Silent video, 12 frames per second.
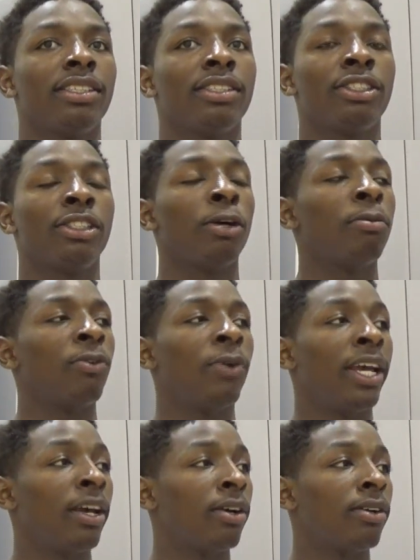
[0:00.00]
so
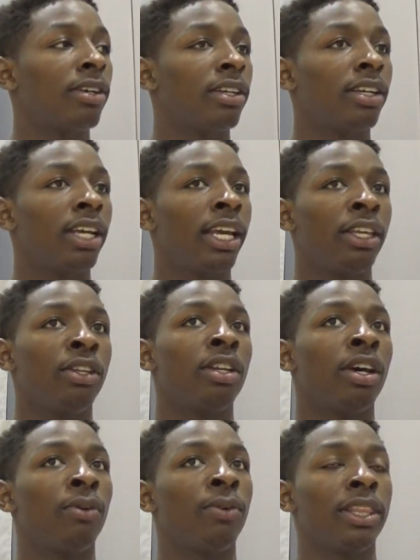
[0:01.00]
well and you
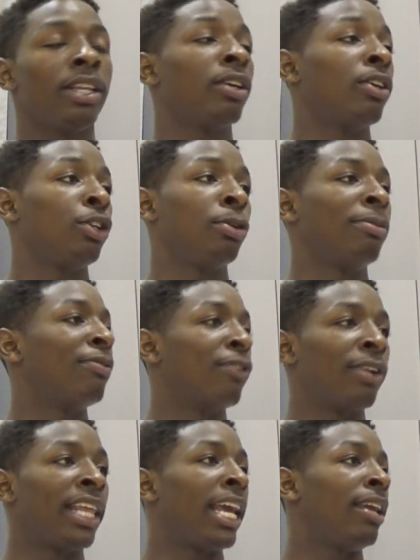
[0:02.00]
know what they're going to do
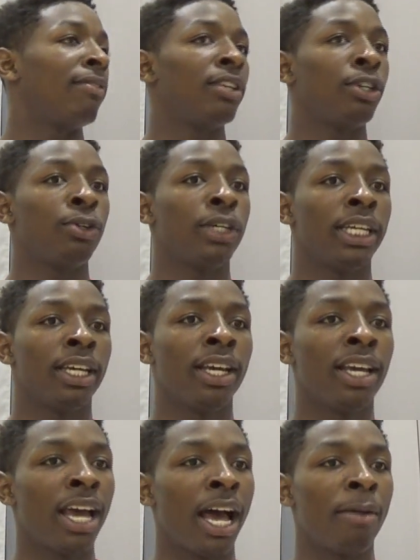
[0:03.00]
before they even do it,
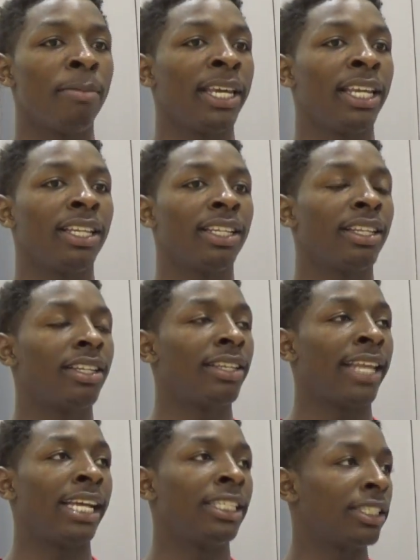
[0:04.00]
I mean,
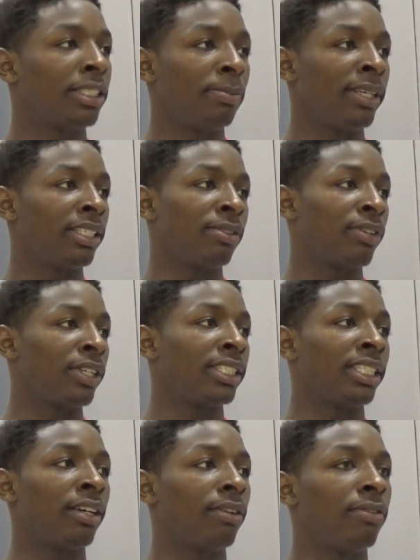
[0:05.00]
that just speaks for
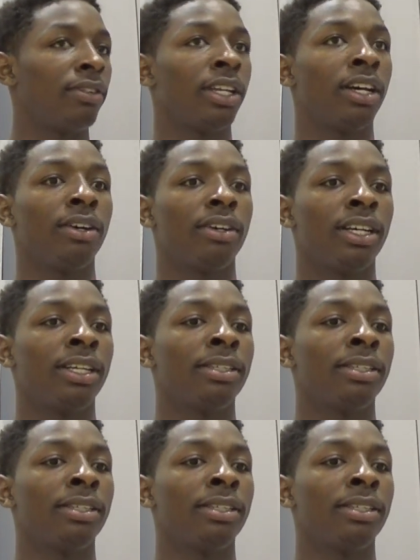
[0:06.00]
itself, you know.